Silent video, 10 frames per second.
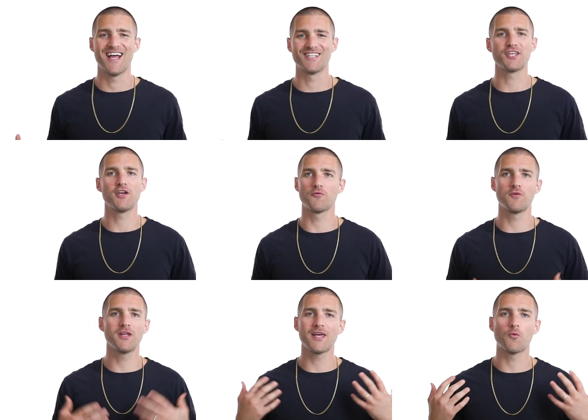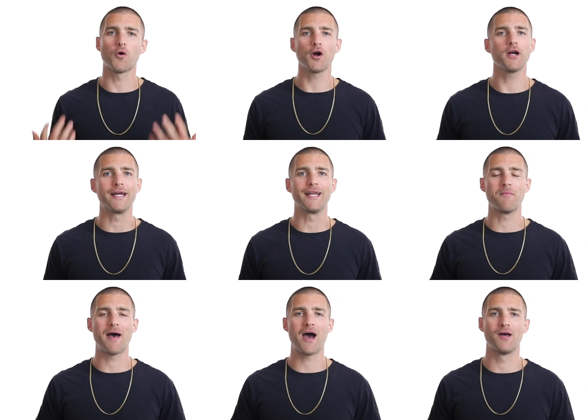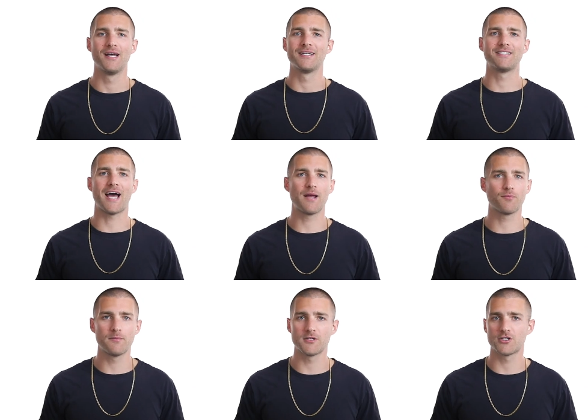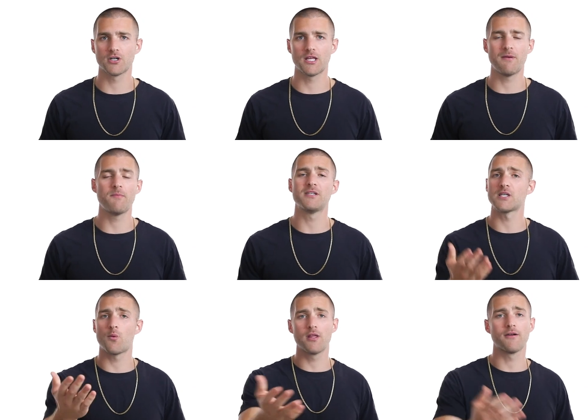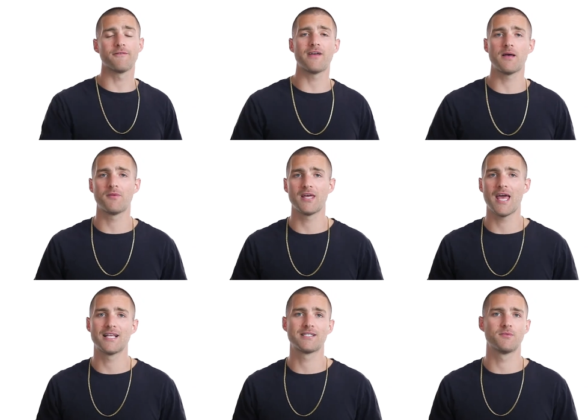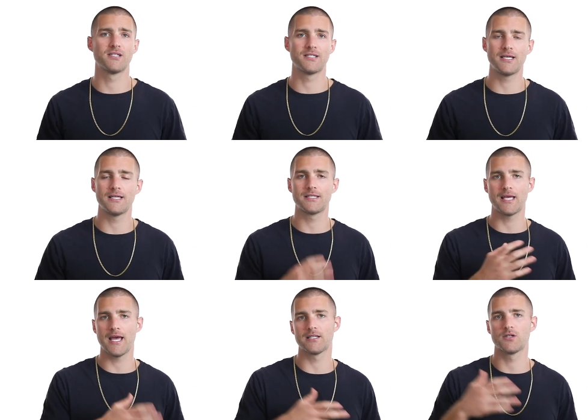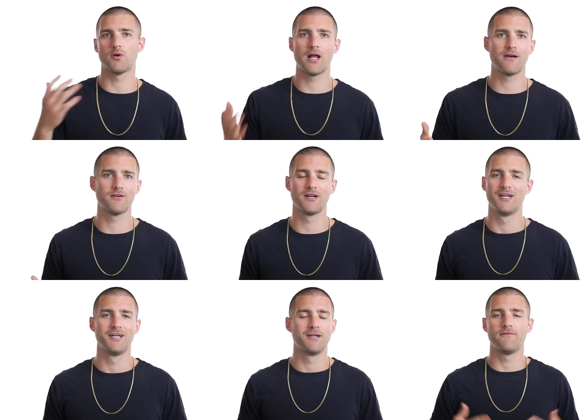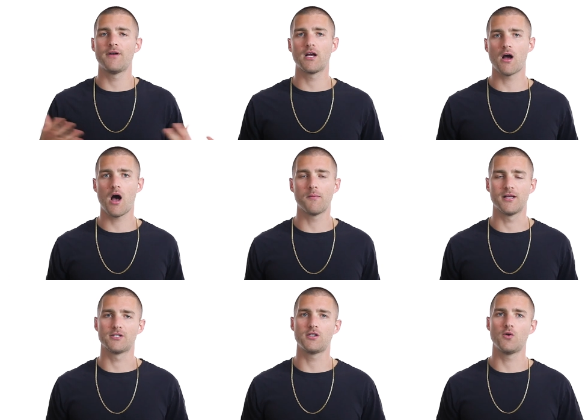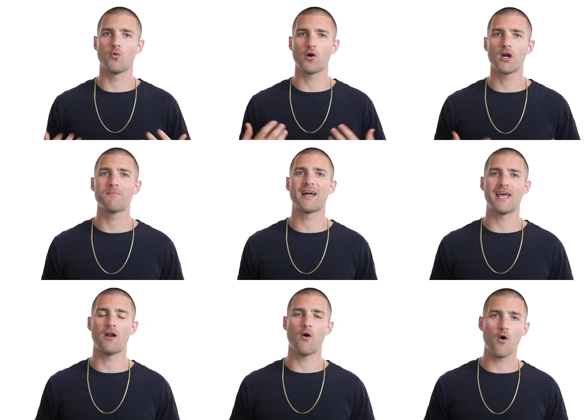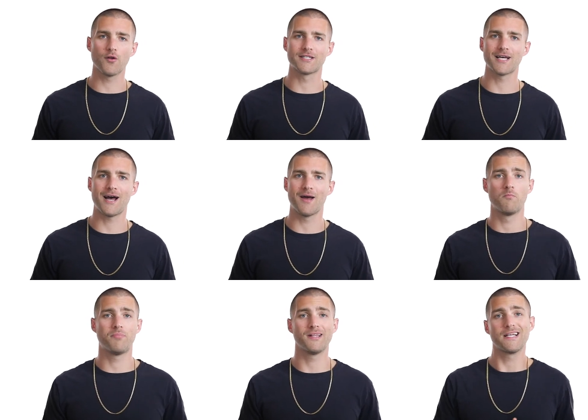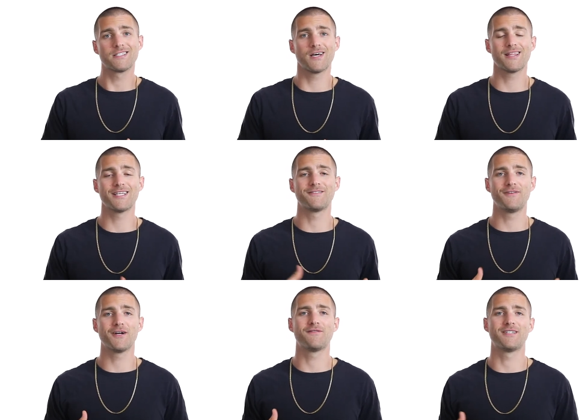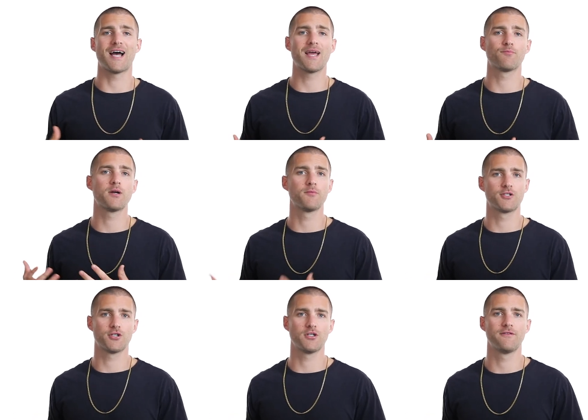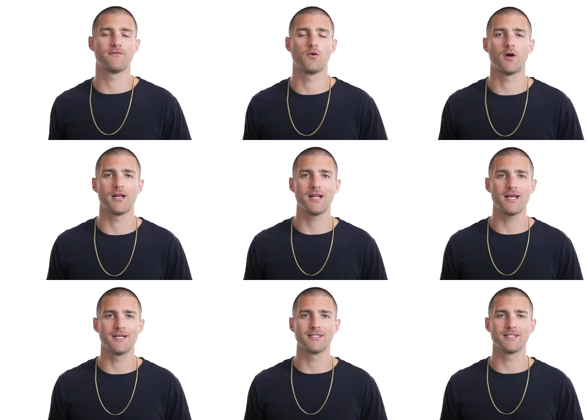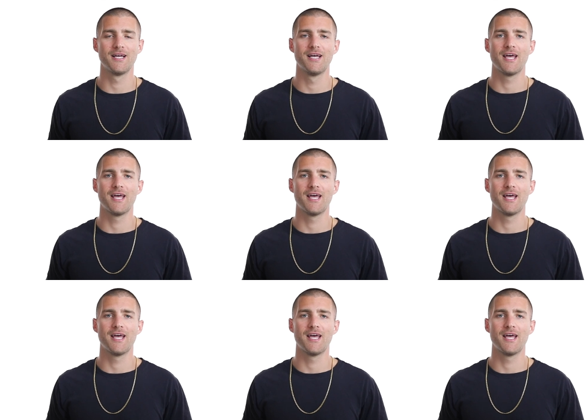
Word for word: And so you're really worried about dying prematurely. Maybe someone in your family had some disease, cancer, whatever, very common. So you worry about that all the time. But let's look at this fear of dying prematurely for what it is.